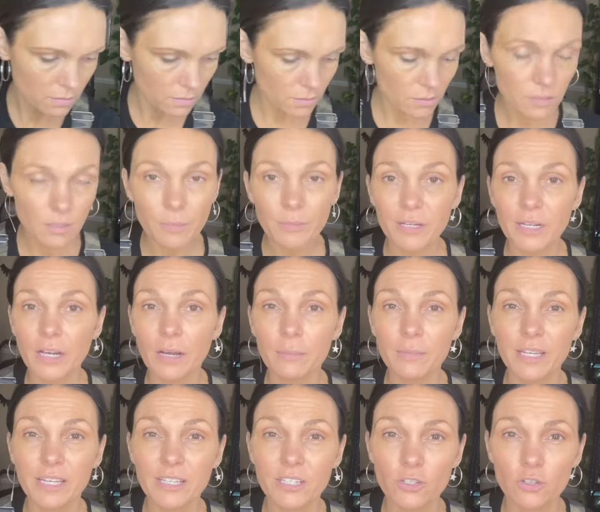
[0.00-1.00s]
gonna come
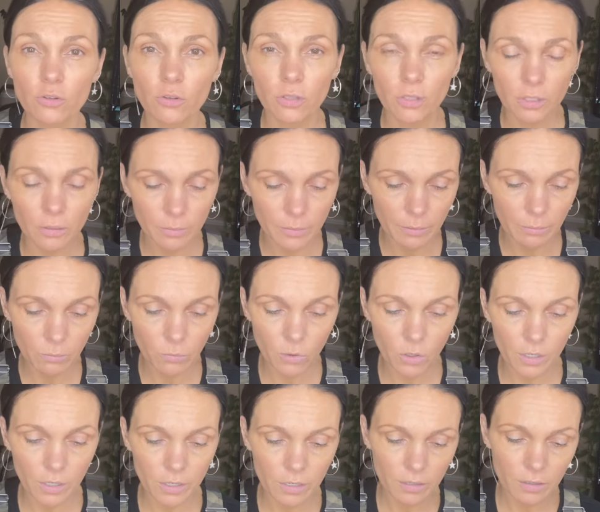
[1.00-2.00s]
into a little bit
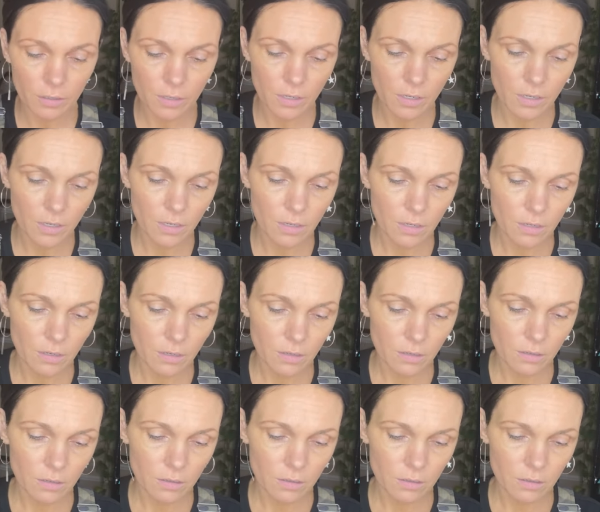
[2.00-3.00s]
more,
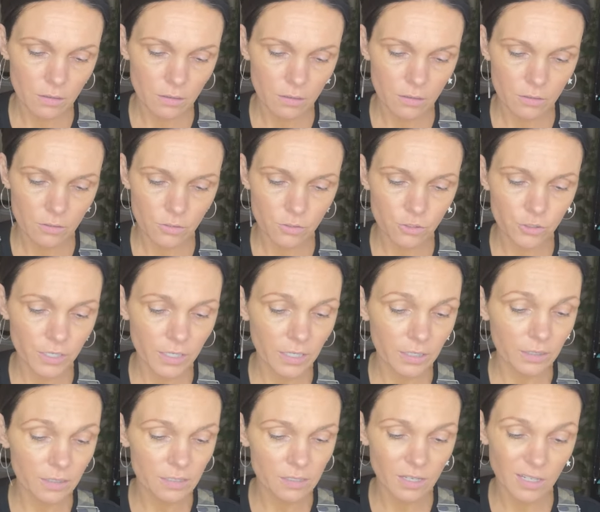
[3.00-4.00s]
treating
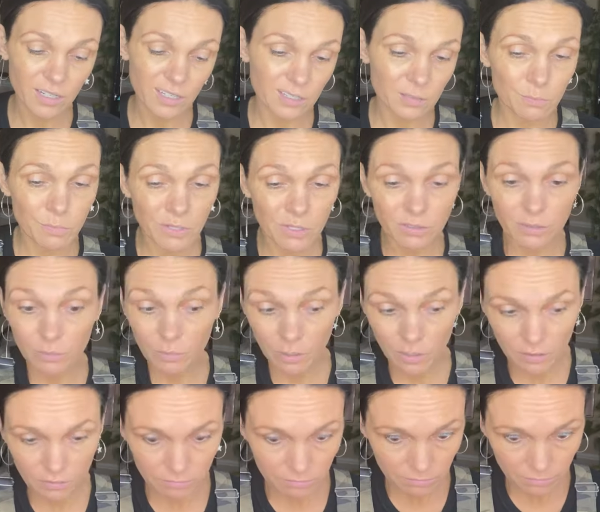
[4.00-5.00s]
this like it's
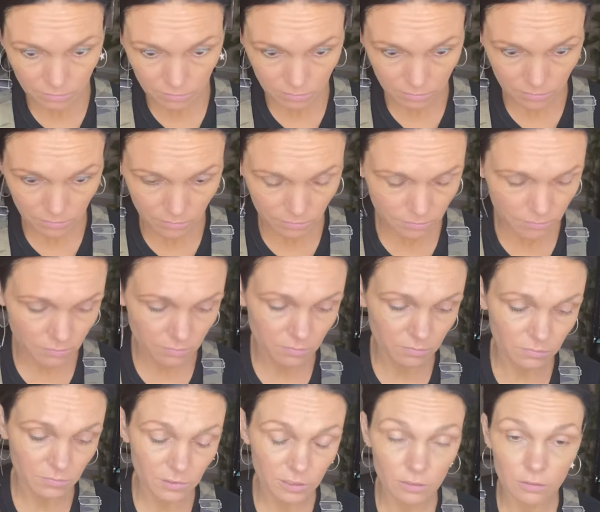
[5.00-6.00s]
buildable.
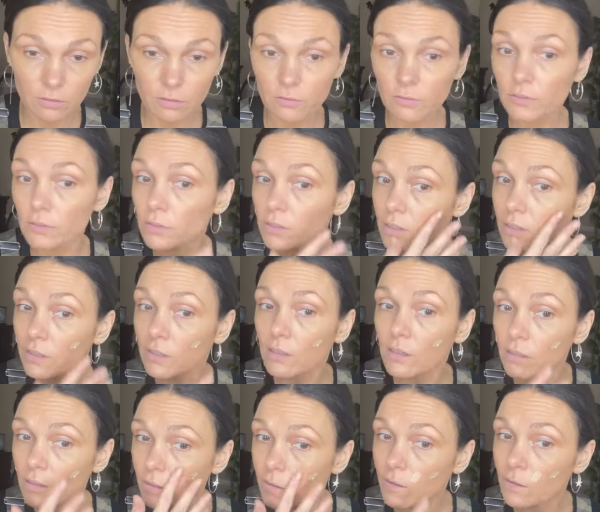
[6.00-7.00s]
I don't know if it really
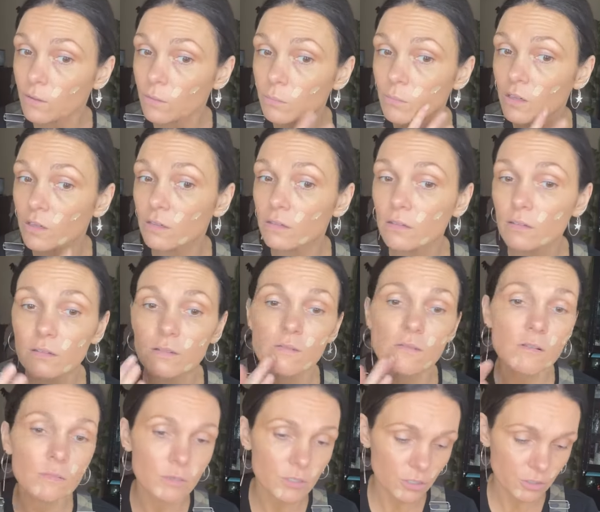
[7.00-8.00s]
is, but
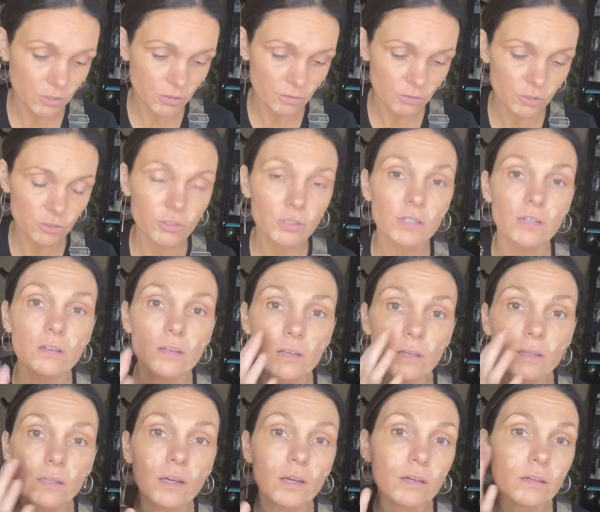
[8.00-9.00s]
I'm gonna treat it
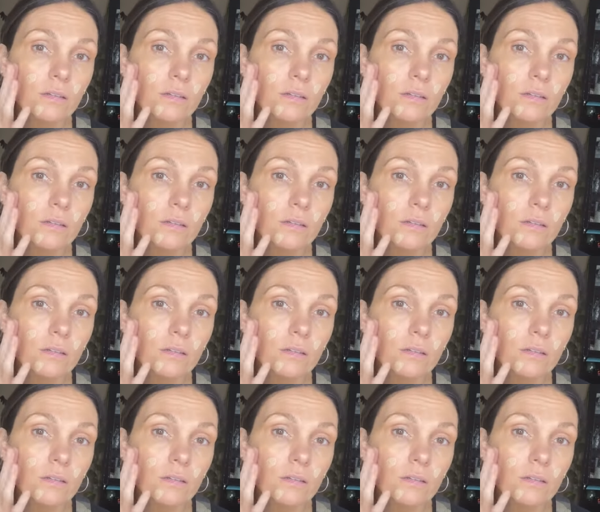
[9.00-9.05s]
like that.